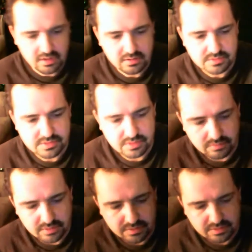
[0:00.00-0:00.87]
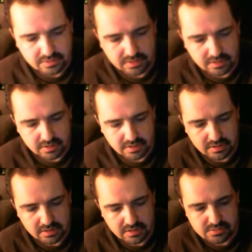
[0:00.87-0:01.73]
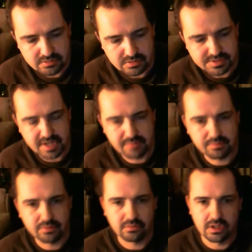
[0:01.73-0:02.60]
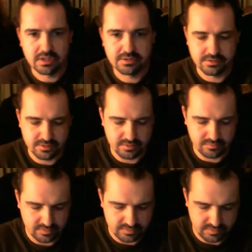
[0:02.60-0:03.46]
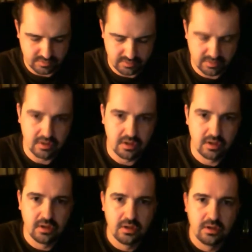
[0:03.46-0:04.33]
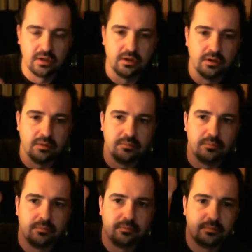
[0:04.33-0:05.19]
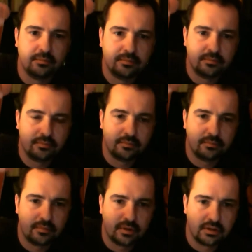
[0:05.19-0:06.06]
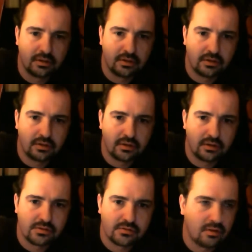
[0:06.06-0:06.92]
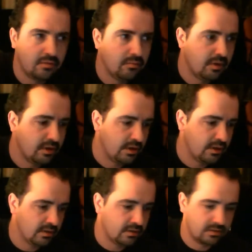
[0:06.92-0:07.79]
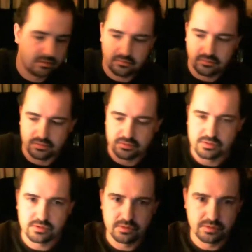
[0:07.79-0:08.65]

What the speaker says: Start with these are all sample glasses, obviously. But these are all my home brews.